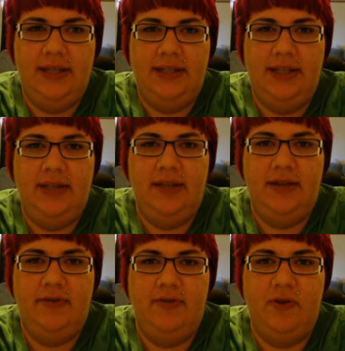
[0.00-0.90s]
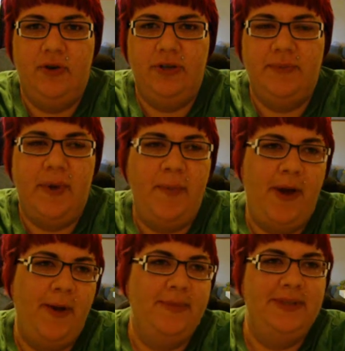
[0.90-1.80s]
Of course, my
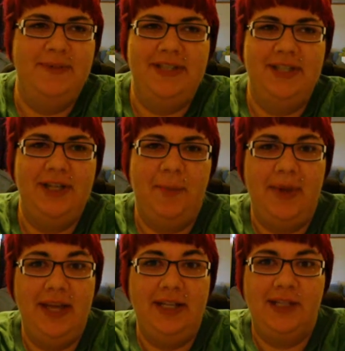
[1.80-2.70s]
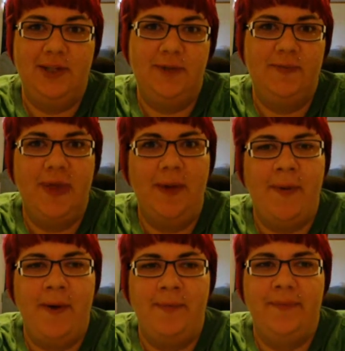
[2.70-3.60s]
mom is messaging me, so hey
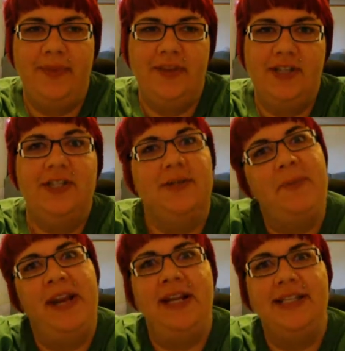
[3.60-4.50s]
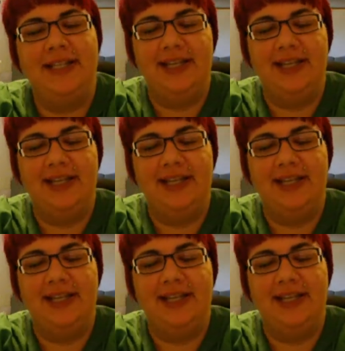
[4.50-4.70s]
mom, just a minute.